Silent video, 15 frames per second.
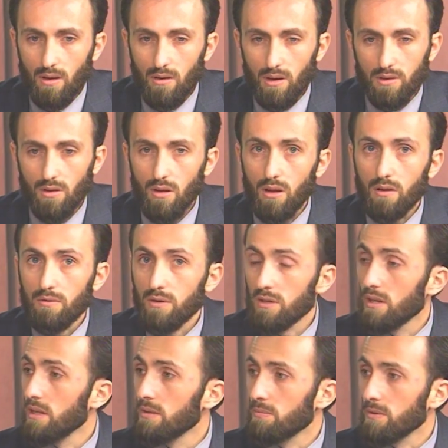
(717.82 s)
lot of
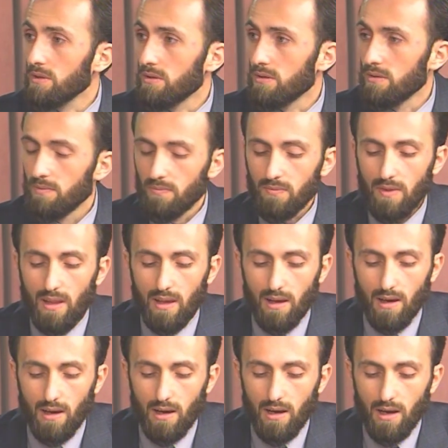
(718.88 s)
resentment,
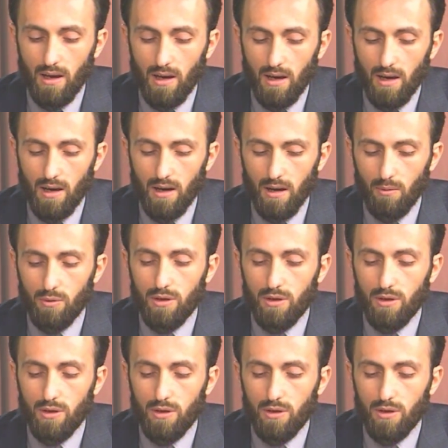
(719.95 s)
would